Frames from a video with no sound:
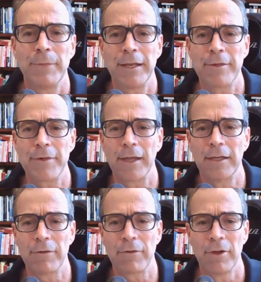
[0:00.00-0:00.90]
that
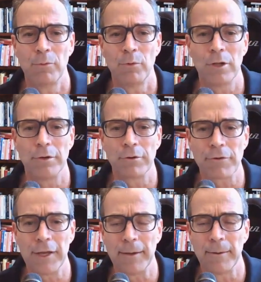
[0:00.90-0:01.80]
executives will
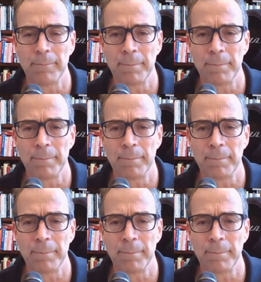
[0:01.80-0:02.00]
understand.